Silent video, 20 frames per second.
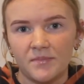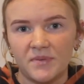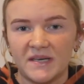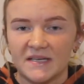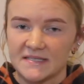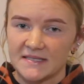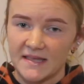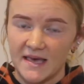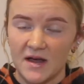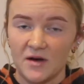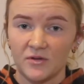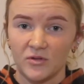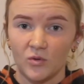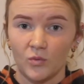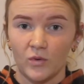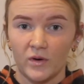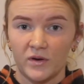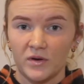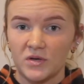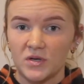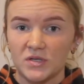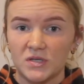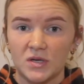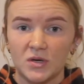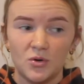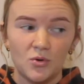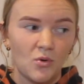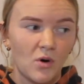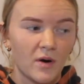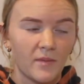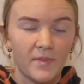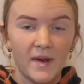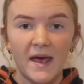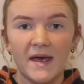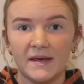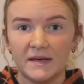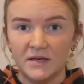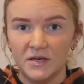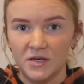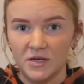because they're the ones who are
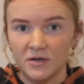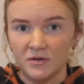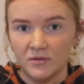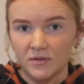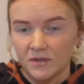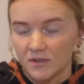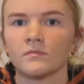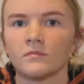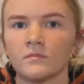paying you.